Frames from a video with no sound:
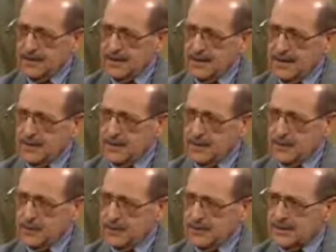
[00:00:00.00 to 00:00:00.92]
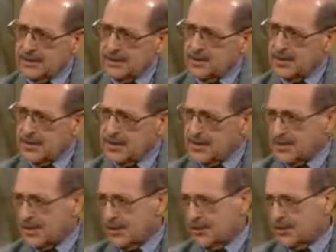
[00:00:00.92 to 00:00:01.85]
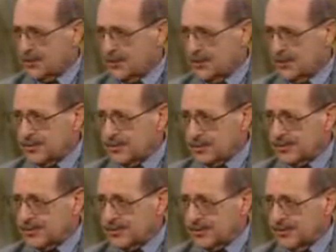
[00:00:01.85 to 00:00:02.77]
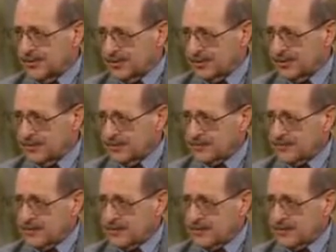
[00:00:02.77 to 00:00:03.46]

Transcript: That way, we're at least treating ourselves as well as we treat dogs.